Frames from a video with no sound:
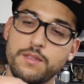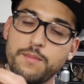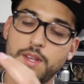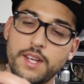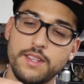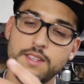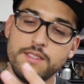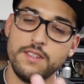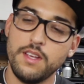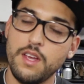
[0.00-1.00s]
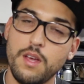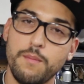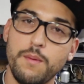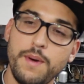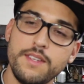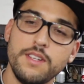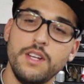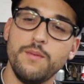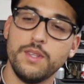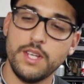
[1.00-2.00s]
something like this. But
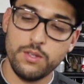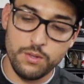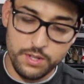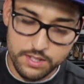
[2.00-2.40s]
basically what they do